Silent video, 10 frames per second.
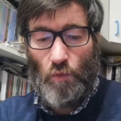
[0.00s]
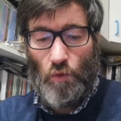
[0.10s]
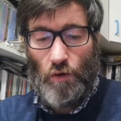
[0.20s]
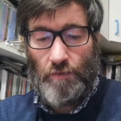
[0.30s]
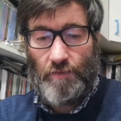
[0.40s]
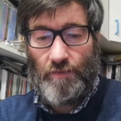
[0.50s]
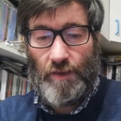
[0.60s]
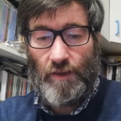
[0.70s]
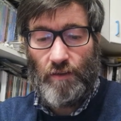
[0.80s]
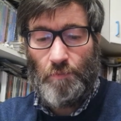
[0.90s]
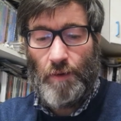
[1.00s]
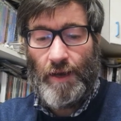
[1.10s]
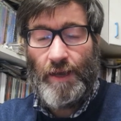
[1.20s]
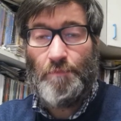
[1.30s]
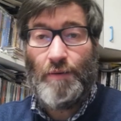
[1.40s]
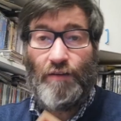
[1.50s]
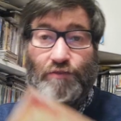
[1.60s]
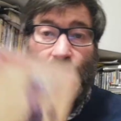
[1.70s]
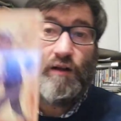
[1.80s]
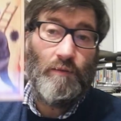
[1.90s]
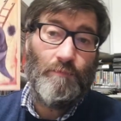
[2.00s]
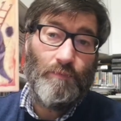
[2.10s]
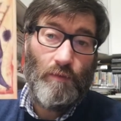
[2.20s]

was sent by Pavel.